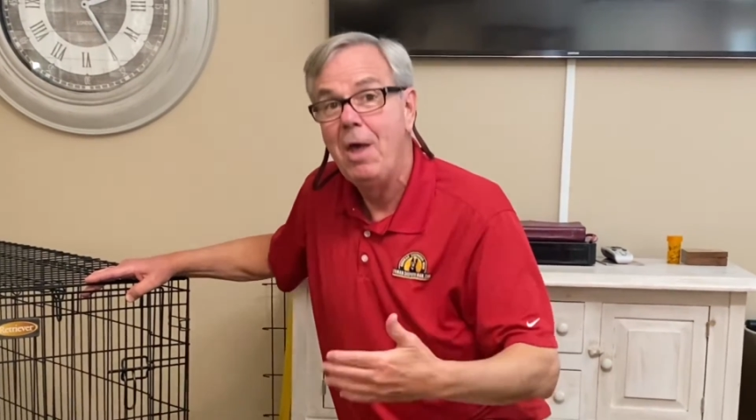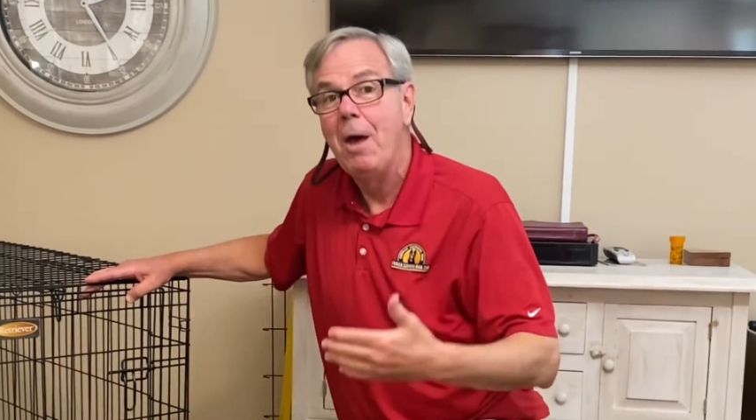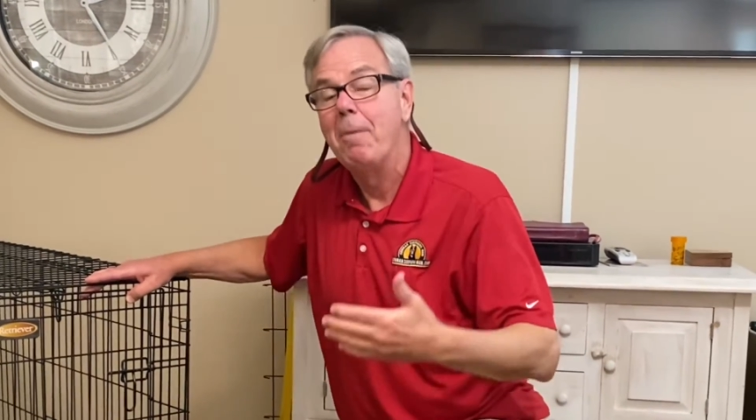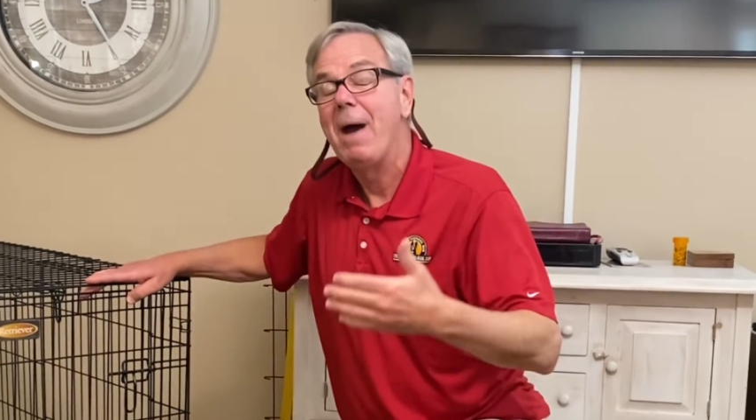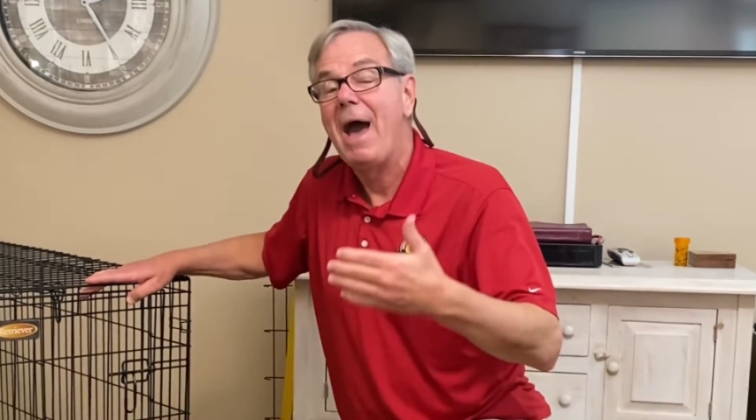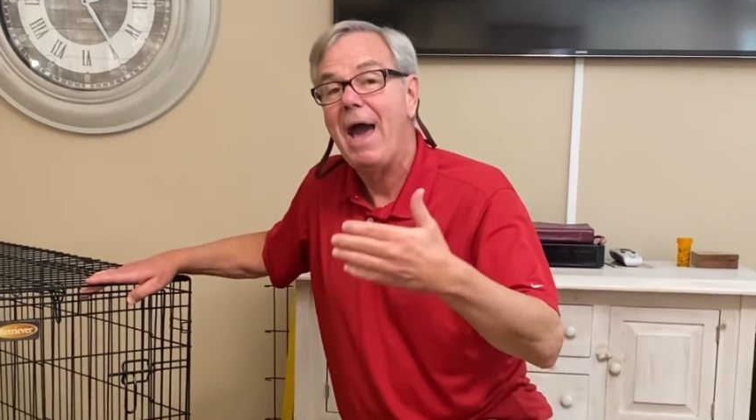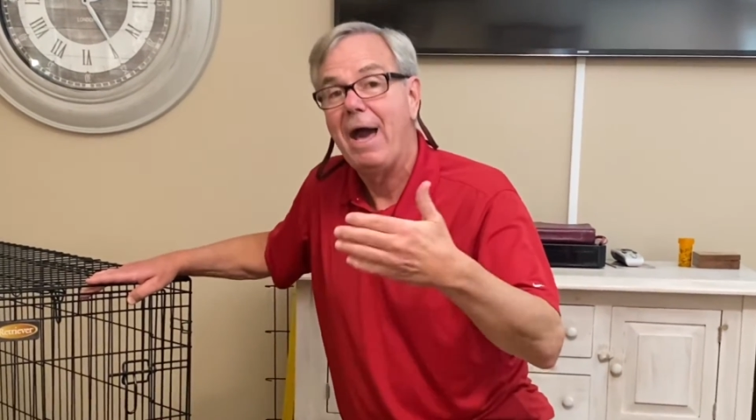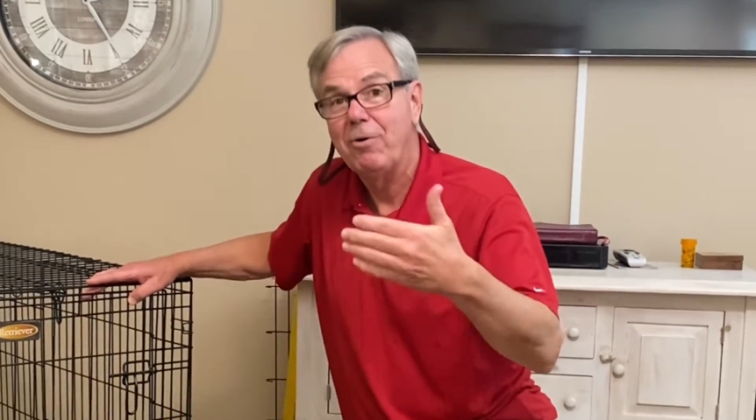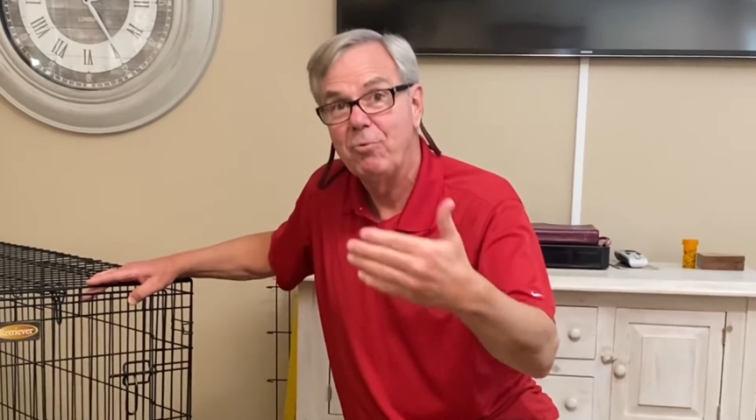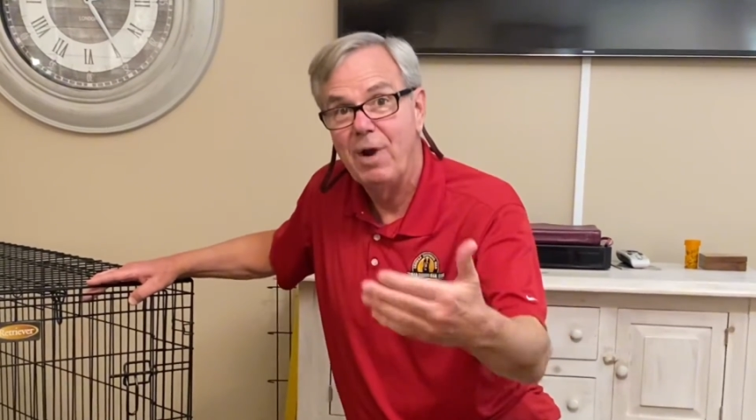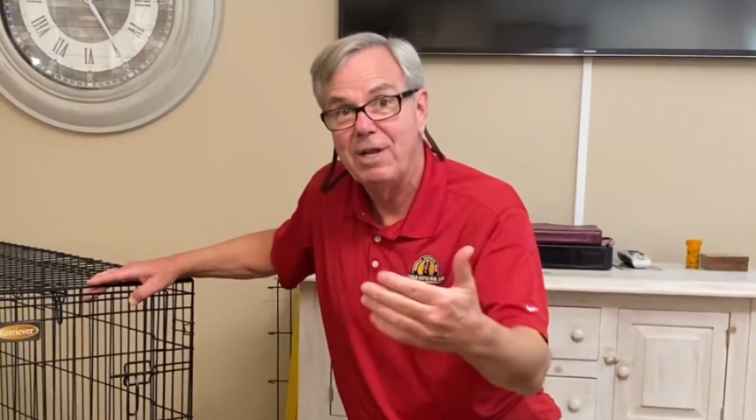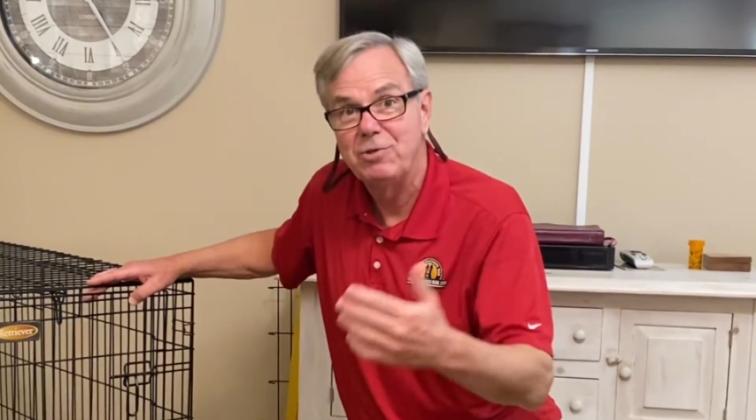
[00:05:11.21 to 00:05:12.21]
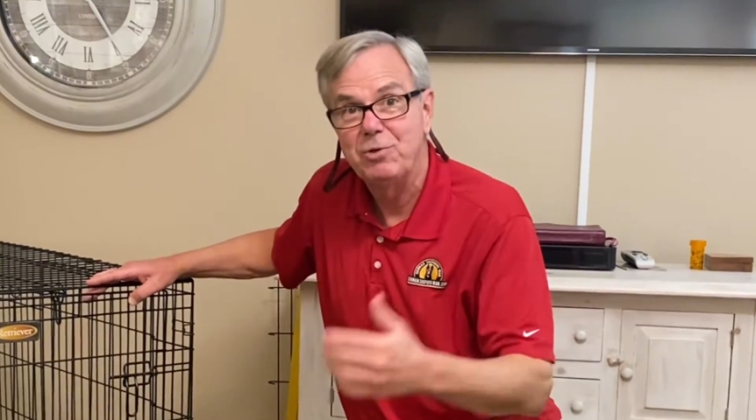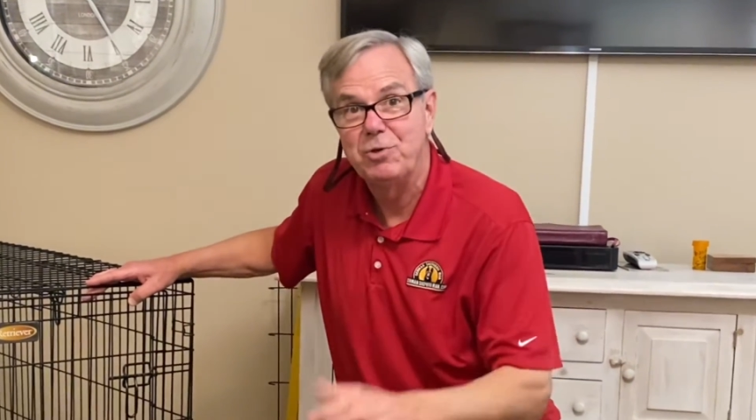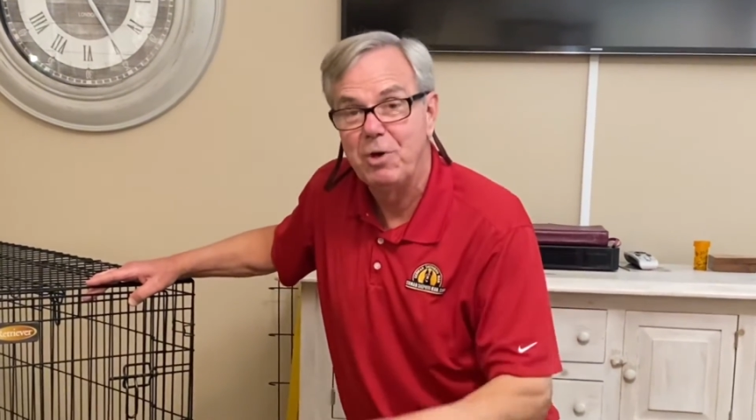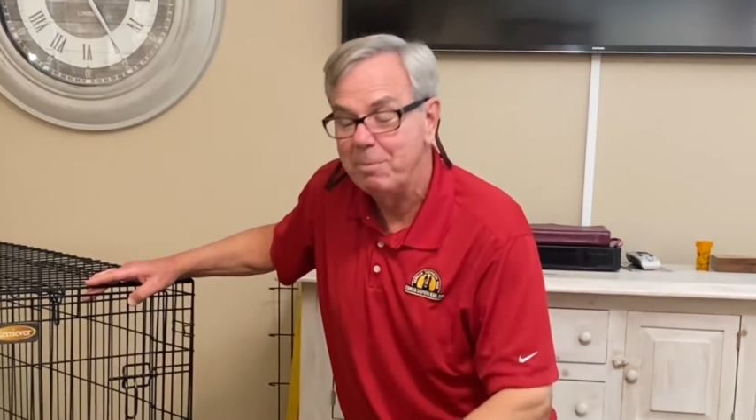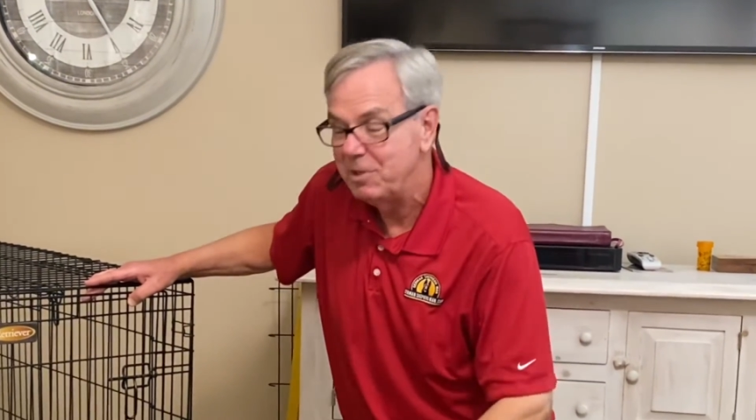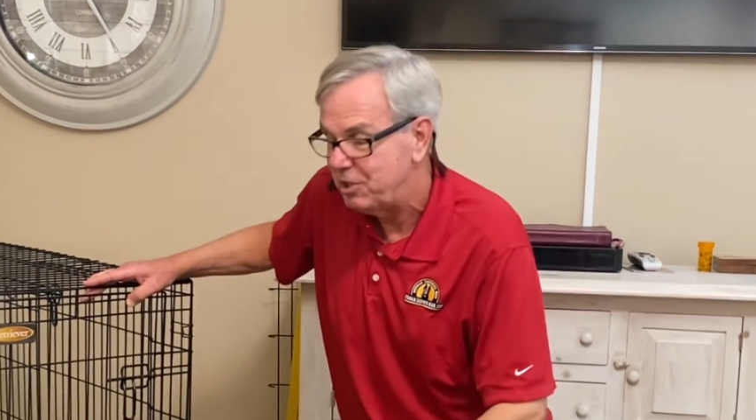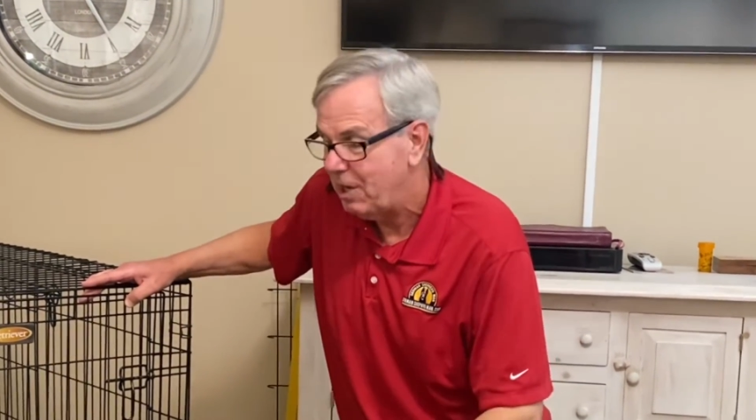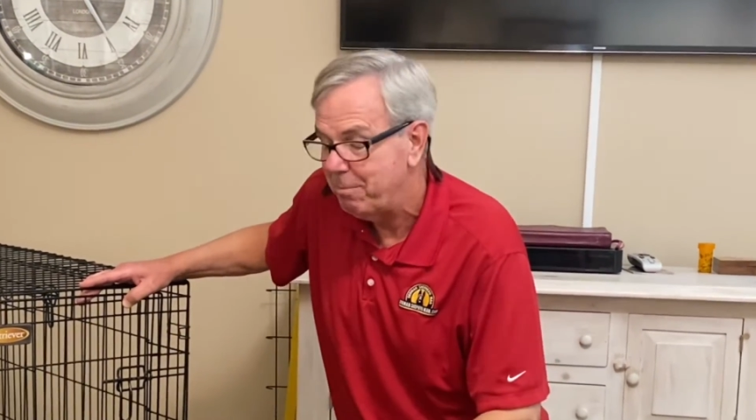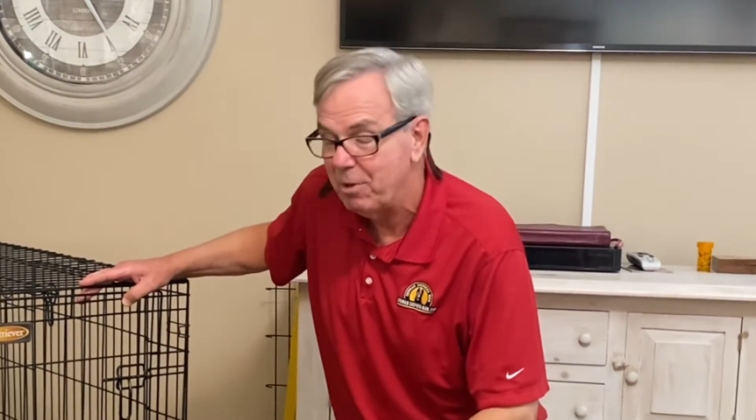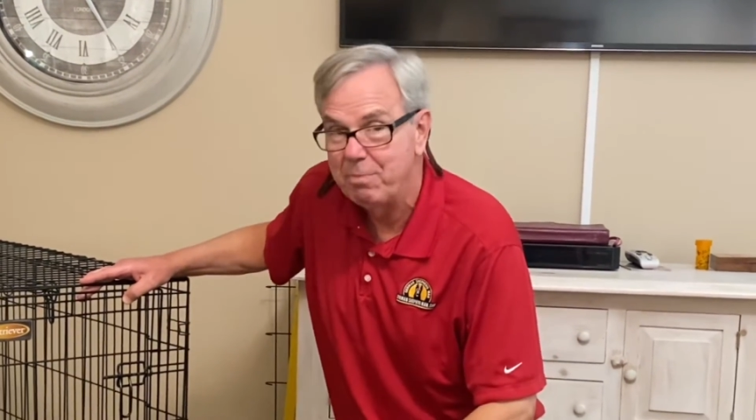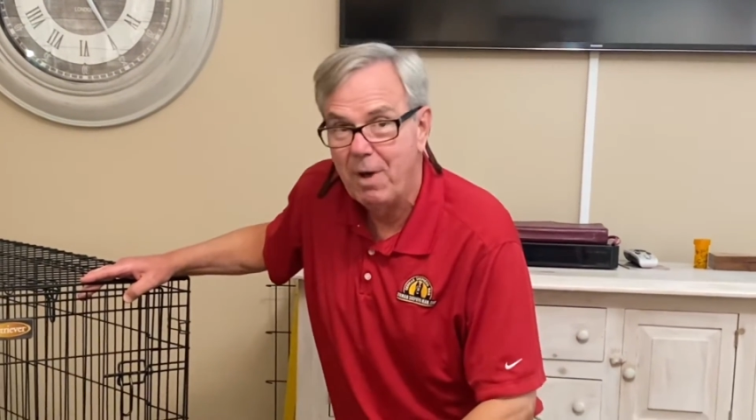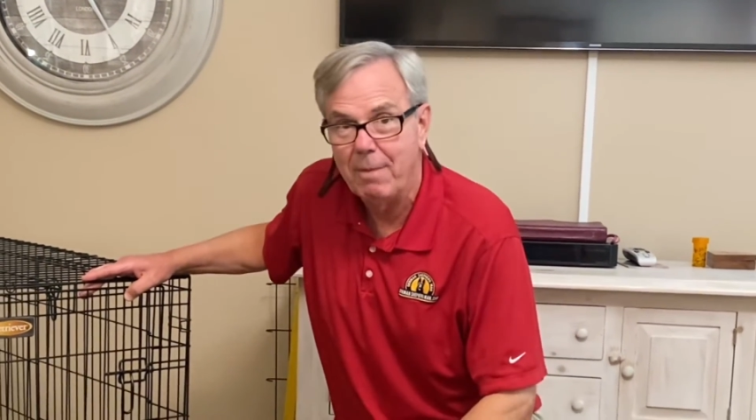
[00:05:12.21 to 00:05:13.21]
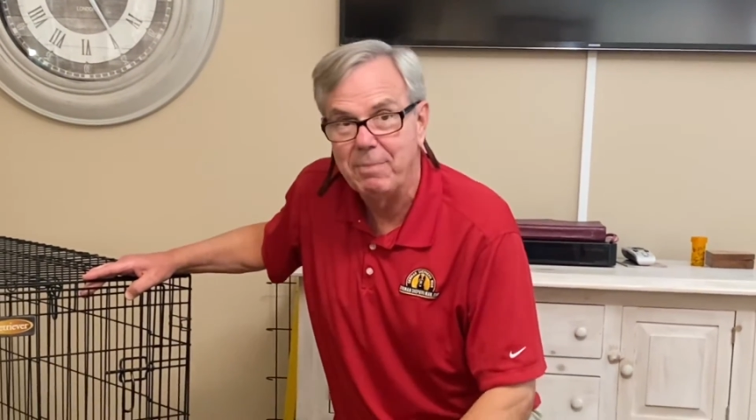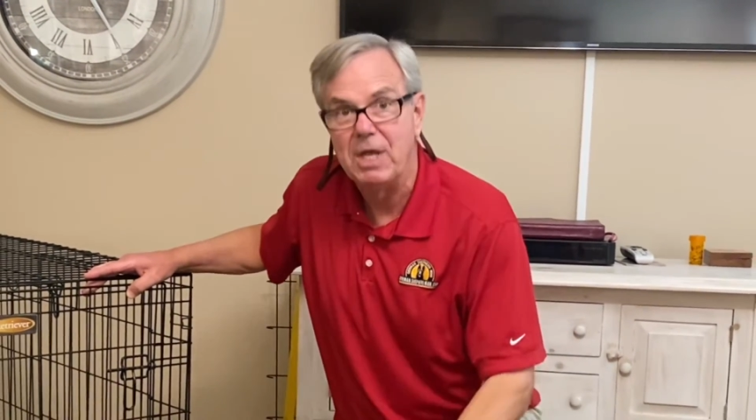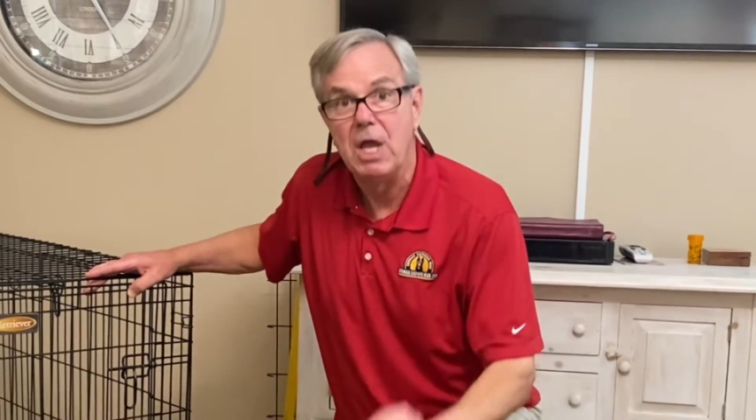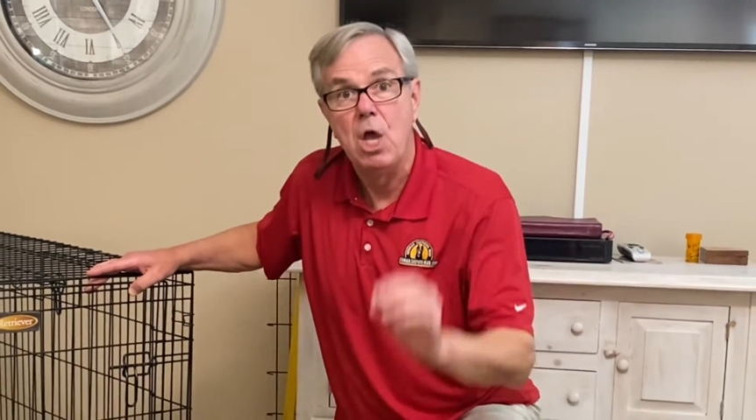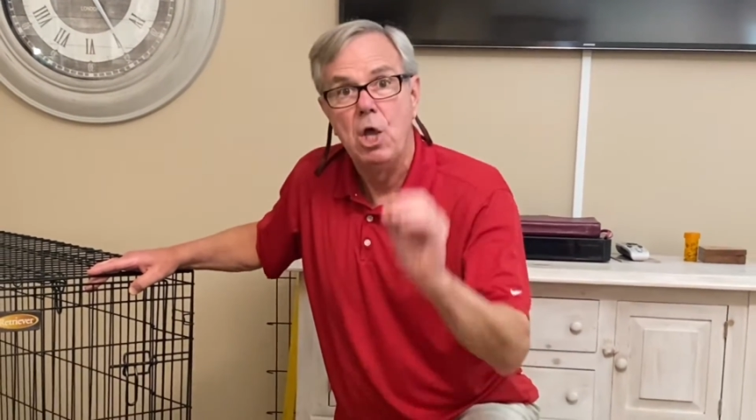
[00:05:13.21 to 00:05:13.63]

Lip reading: about how to raise your German Shepherd puppy.